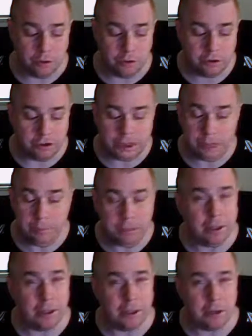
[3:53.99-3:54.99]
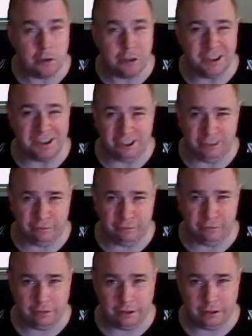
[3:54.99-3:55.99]
to keeping our country safe
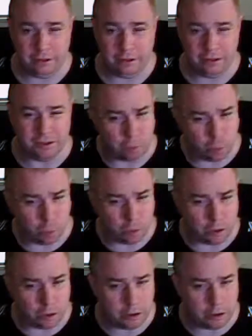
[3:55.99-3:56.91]
is war.